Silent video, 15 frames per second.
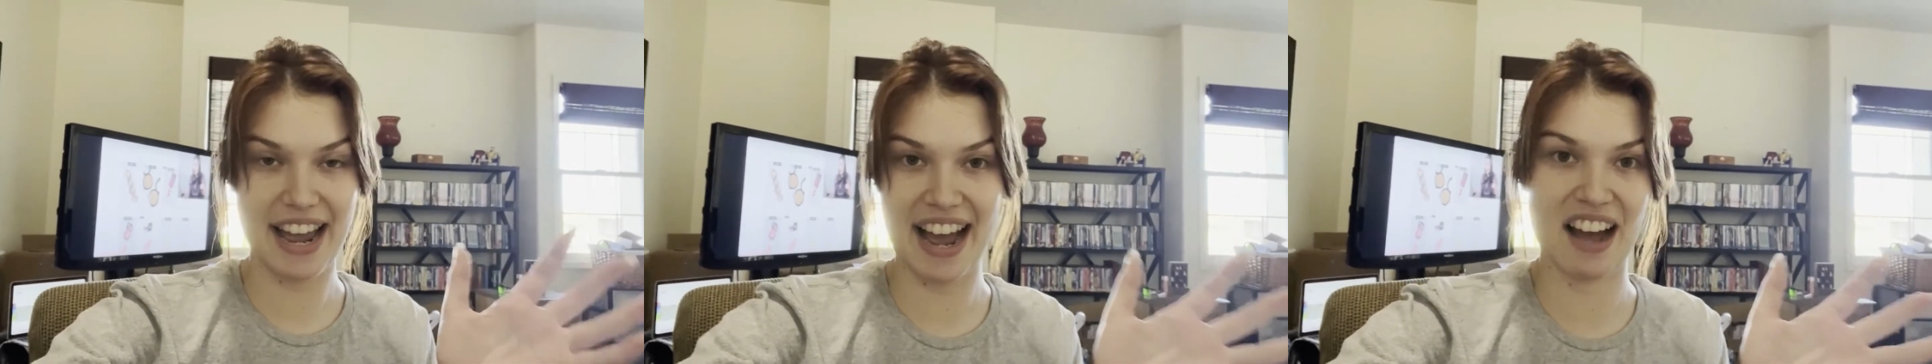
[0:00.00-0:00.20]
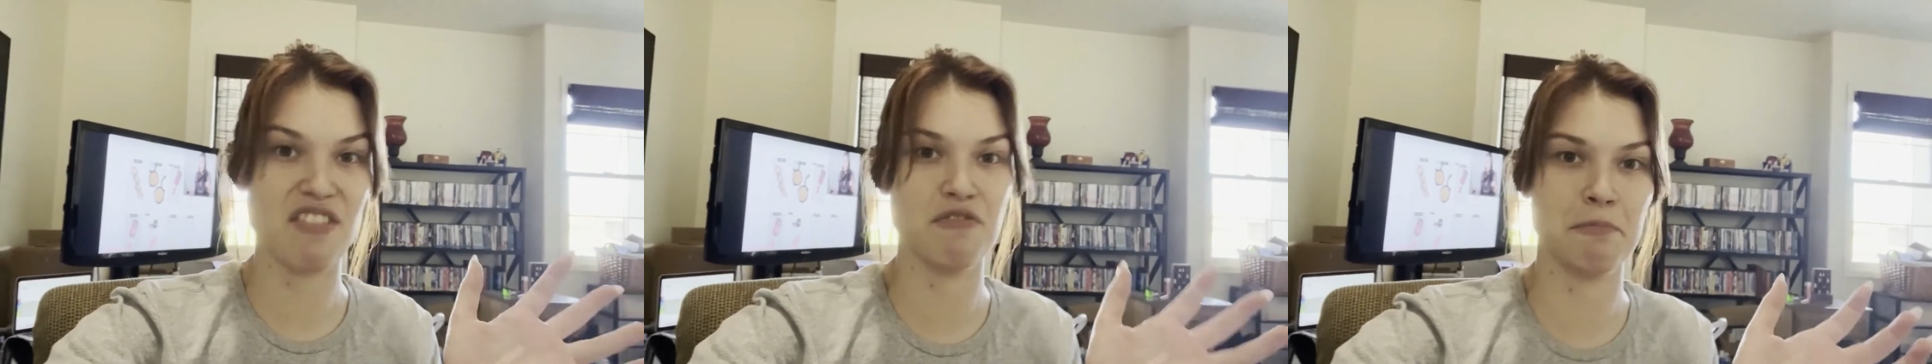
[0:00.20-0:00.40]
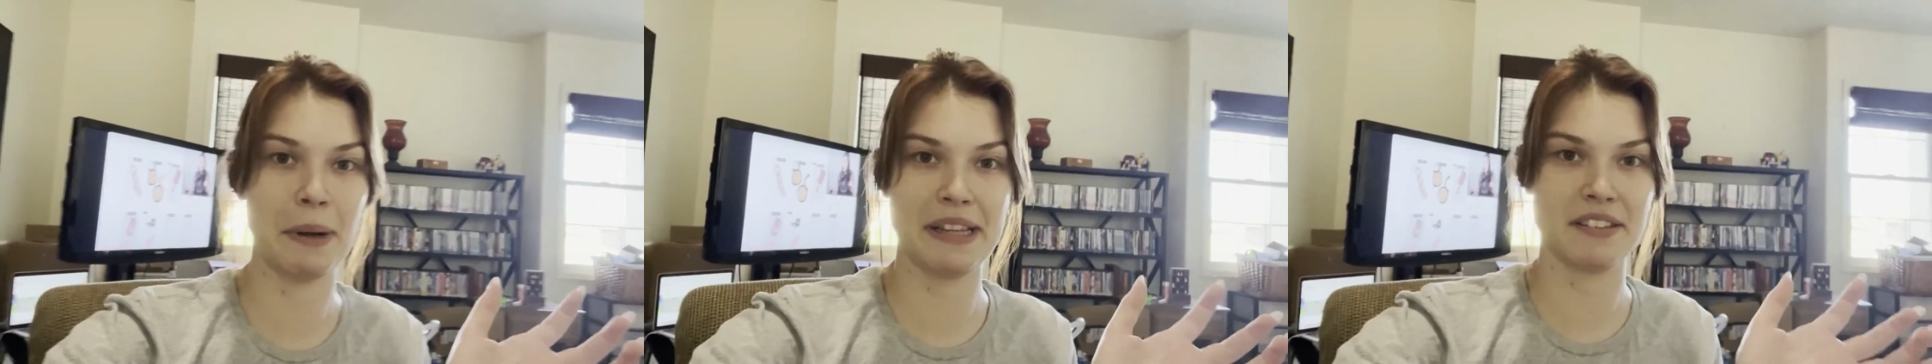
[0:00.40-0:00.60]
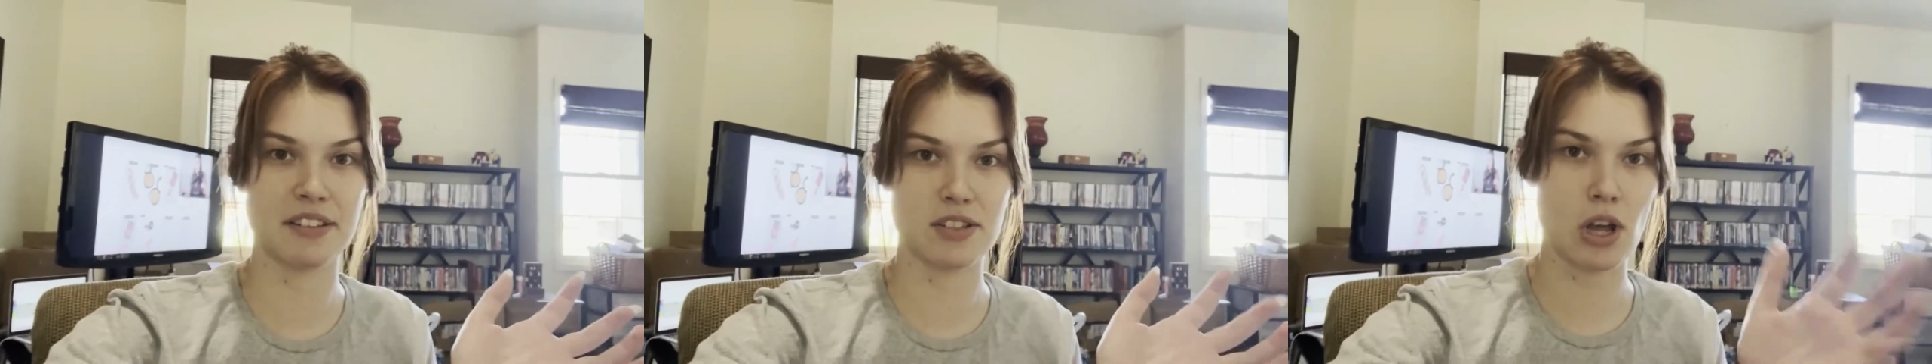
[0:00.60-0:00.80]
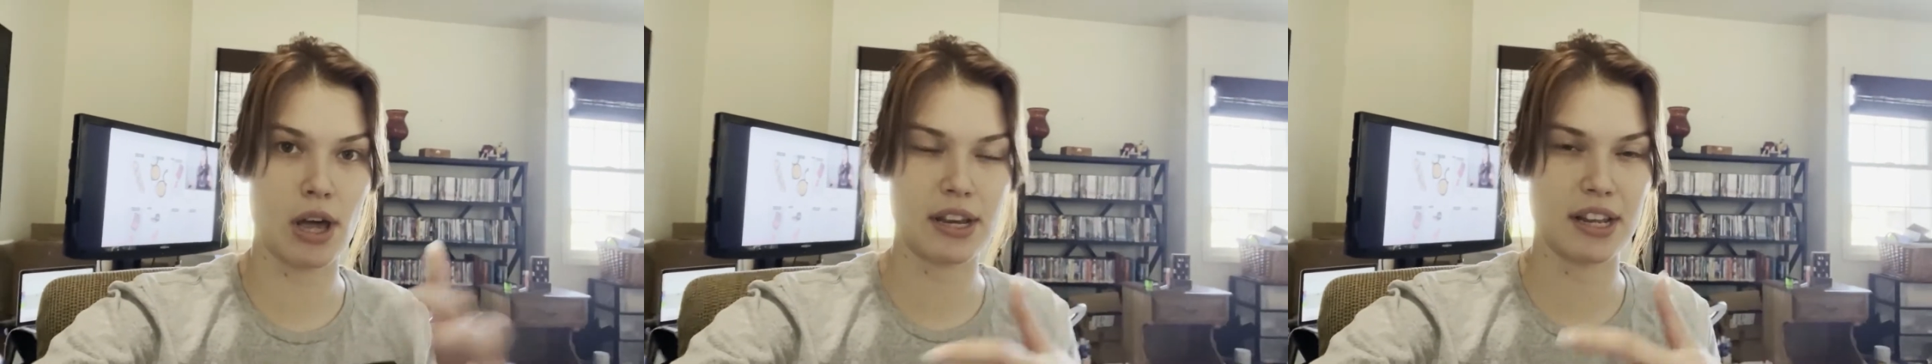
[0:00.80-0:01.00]
have
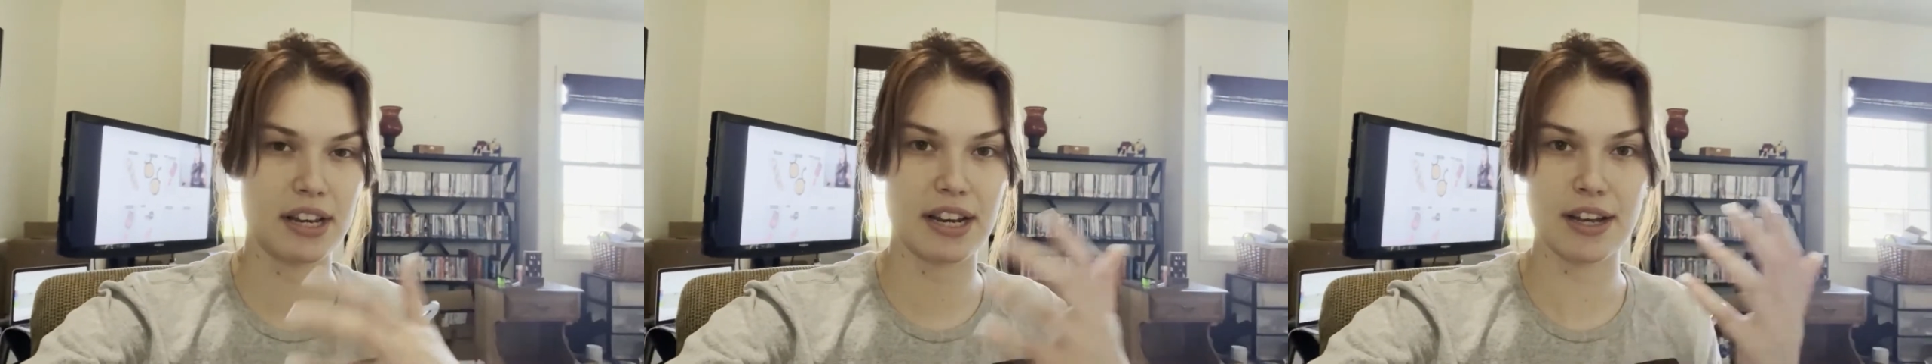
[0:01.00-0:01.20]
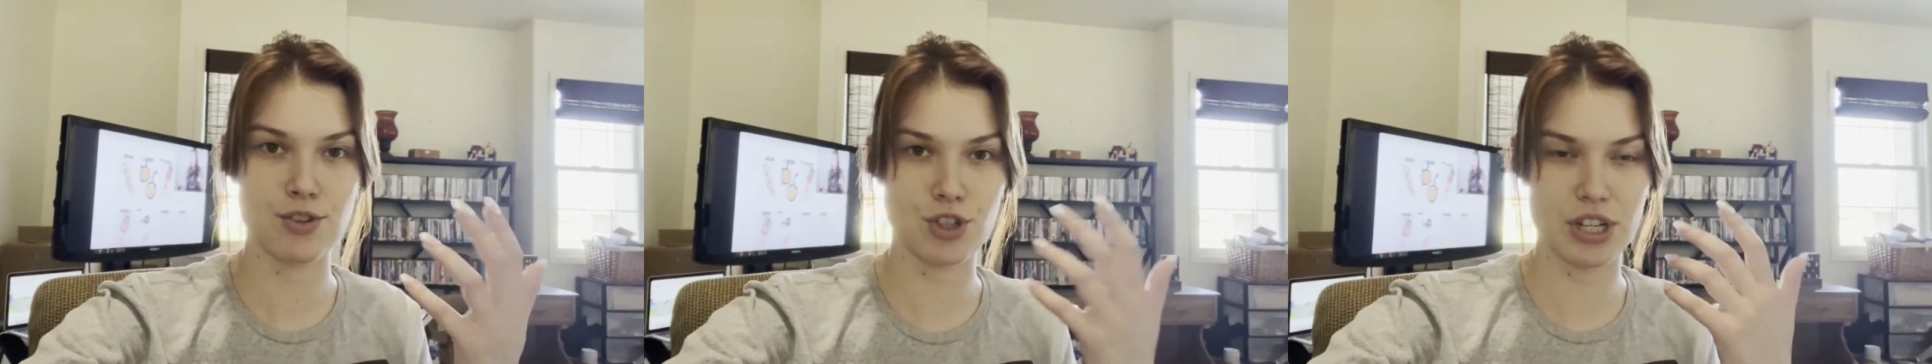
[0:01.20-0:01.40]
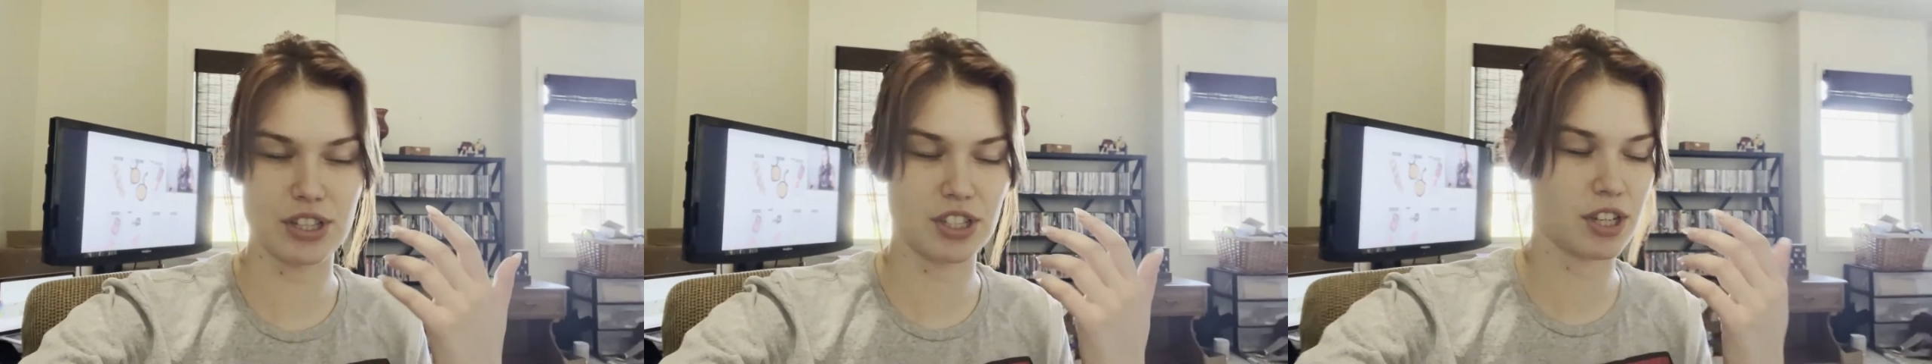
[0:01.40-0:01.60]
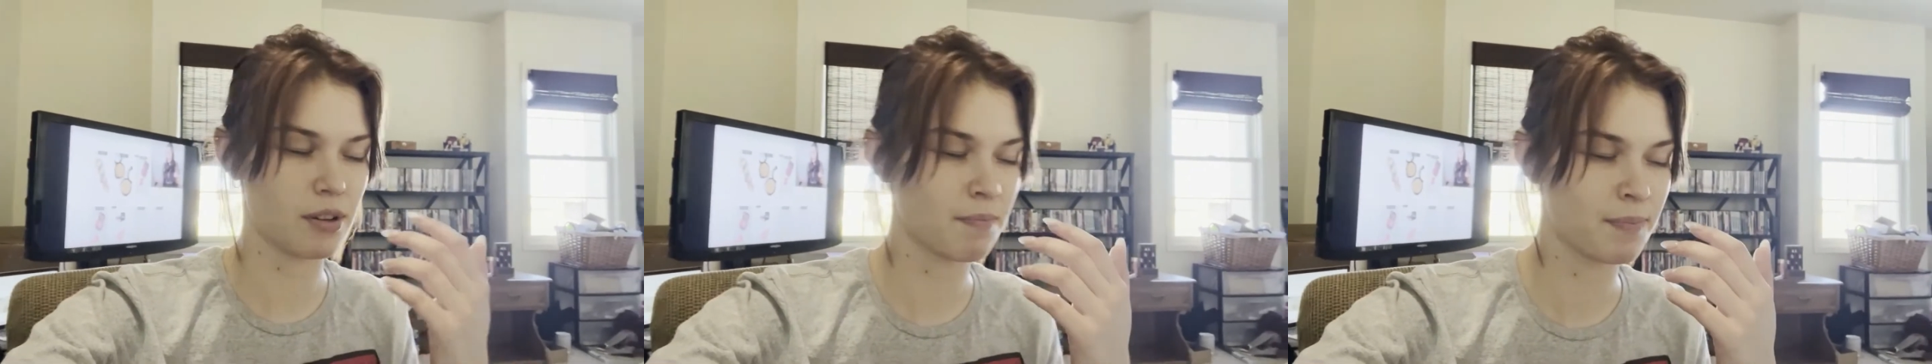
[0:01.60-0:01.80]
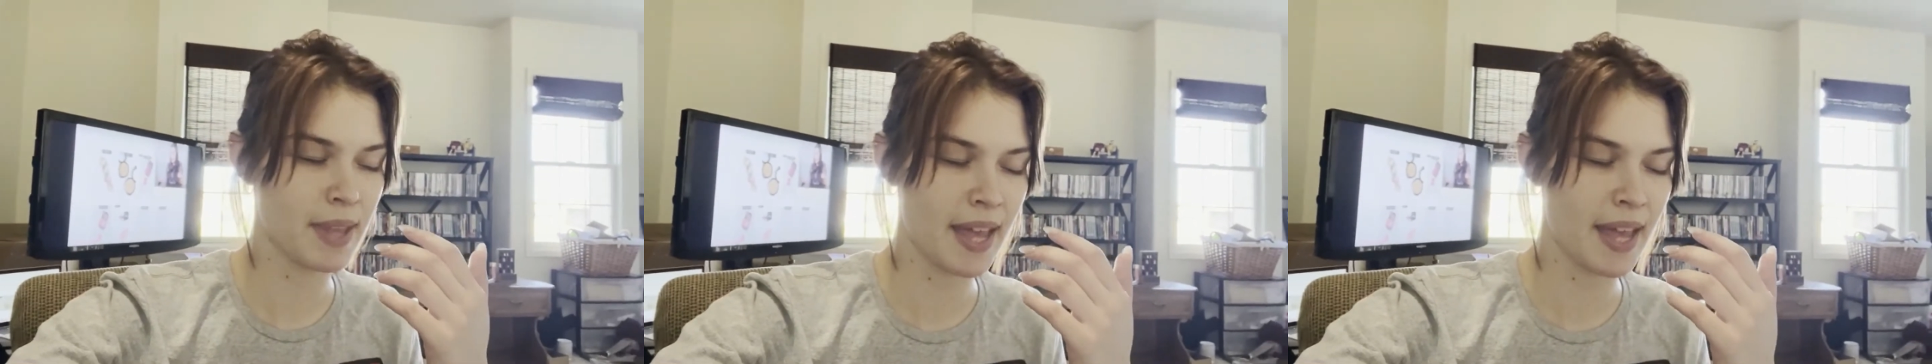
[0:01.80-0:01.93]
buttons on it, and I just